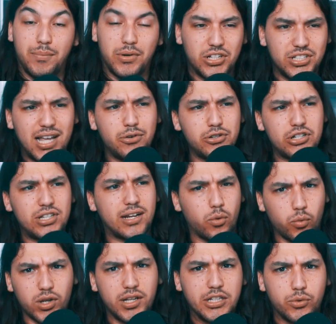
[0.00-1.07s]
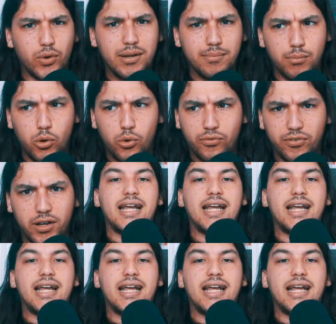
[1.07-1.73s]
because that was just like a really great movie.